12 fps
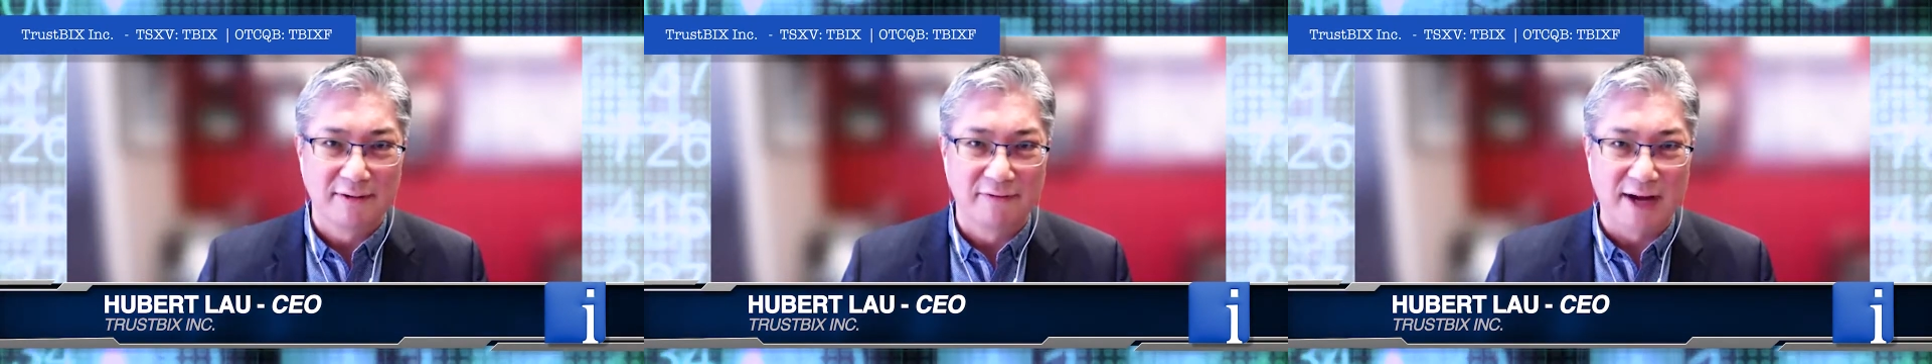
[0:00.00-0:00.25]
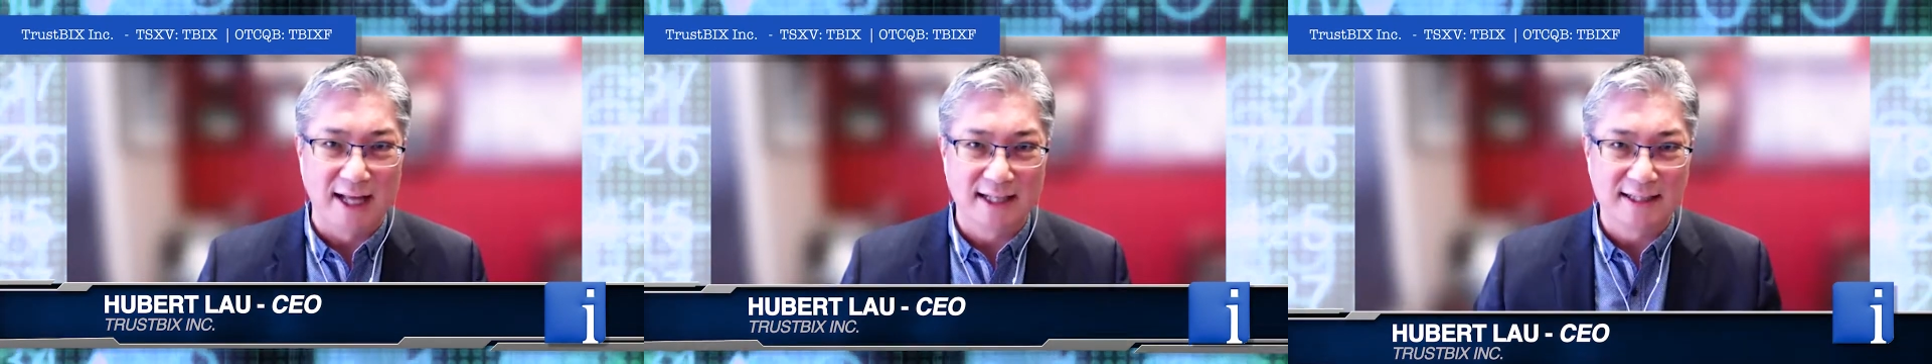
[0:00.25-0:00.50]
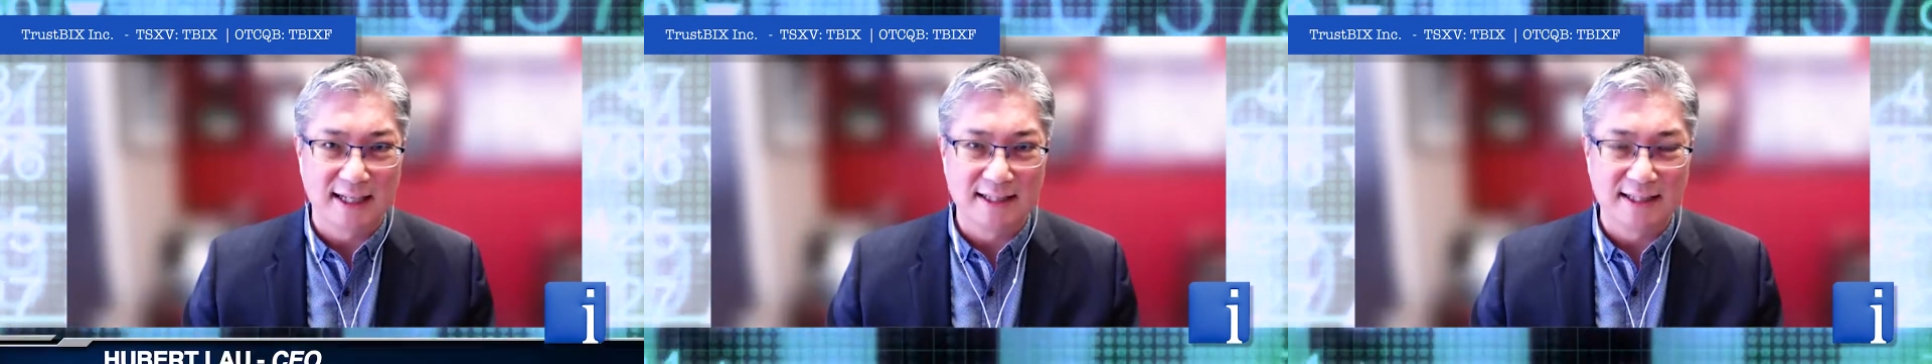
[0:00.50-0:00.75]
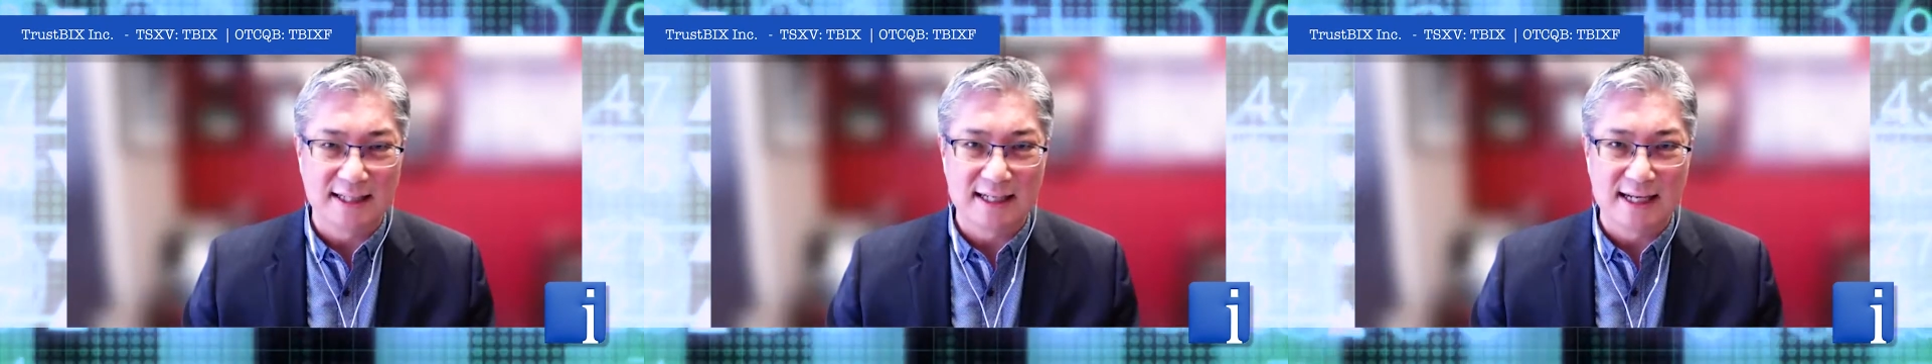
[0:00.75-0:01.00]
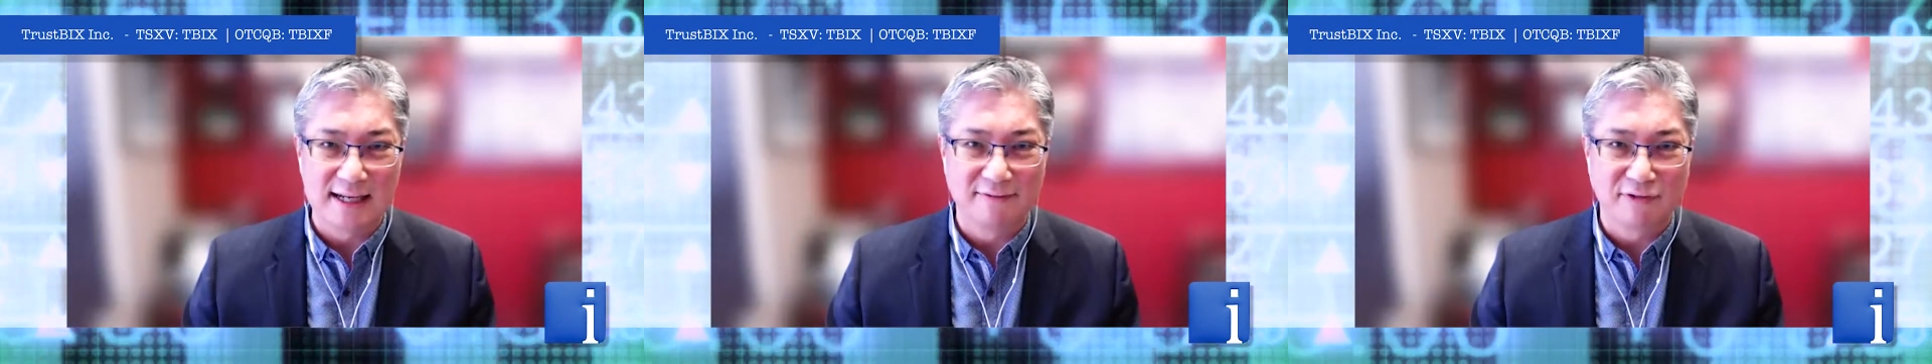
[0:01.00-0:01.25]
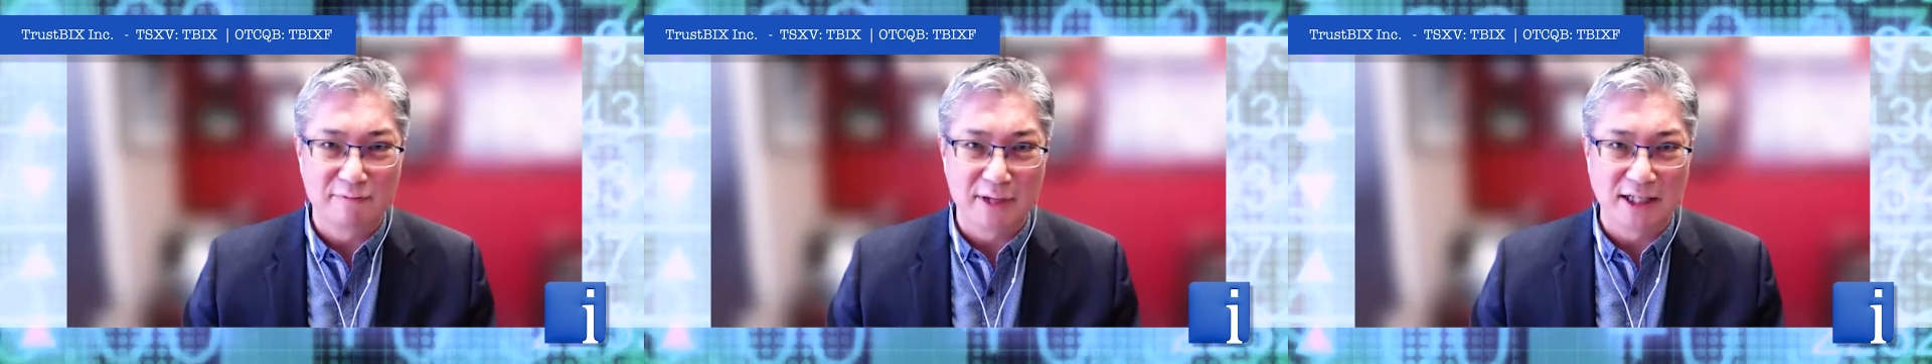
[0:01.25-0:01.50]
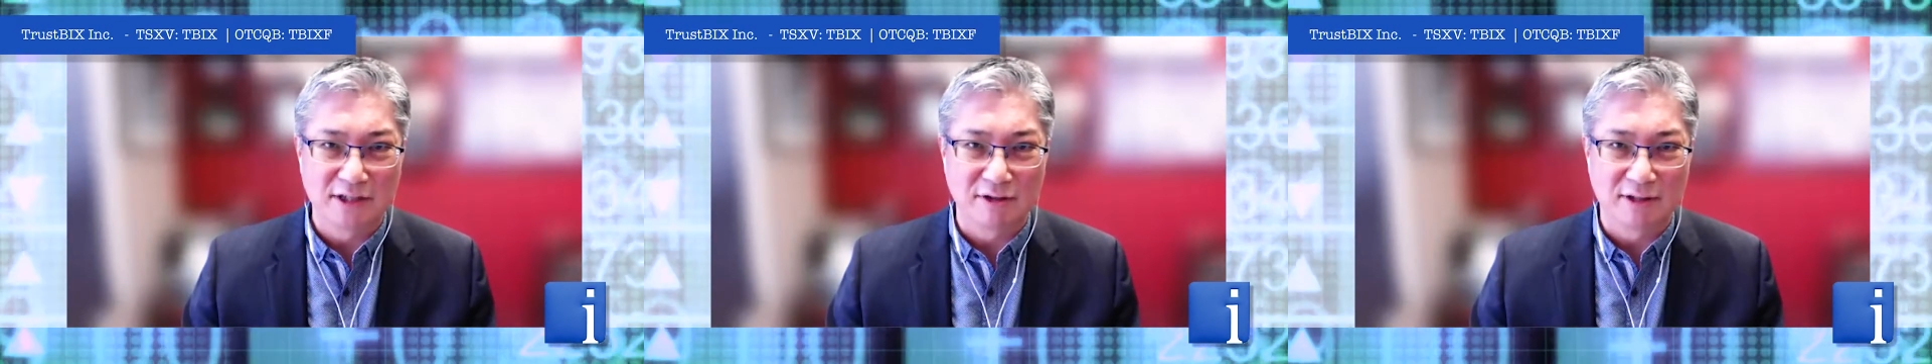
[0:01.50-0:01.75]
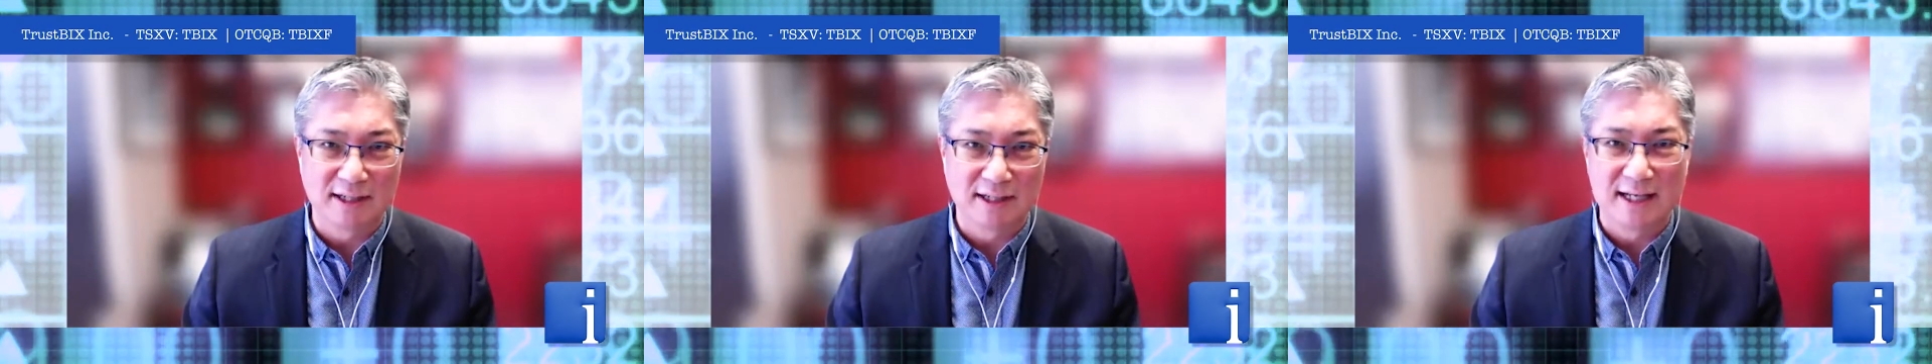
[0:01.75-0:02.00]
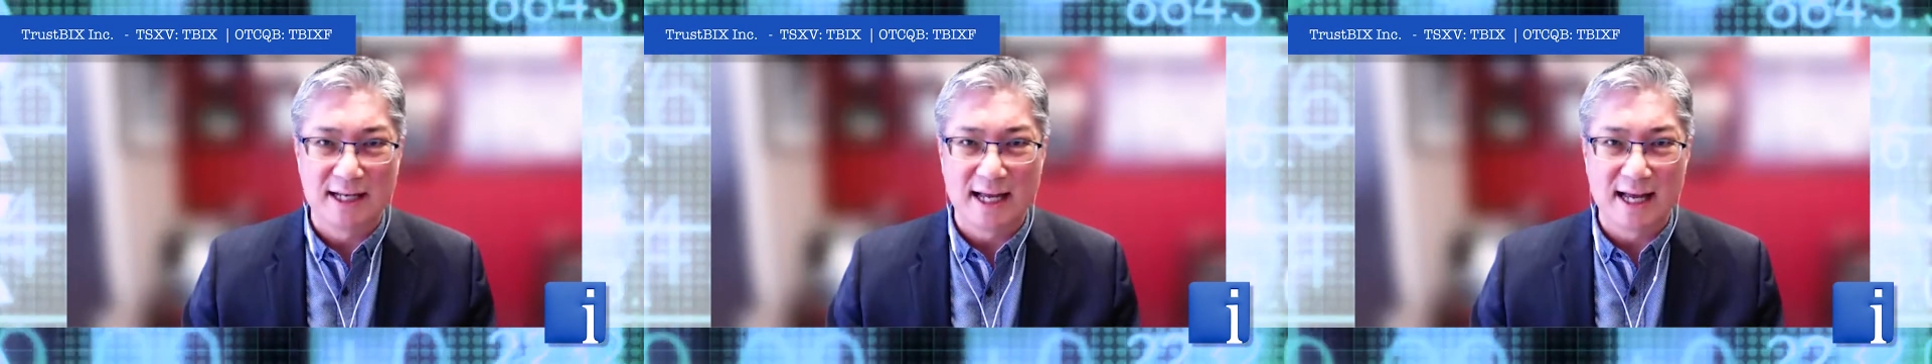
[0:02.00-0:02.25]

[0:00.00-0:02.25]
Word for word: validate information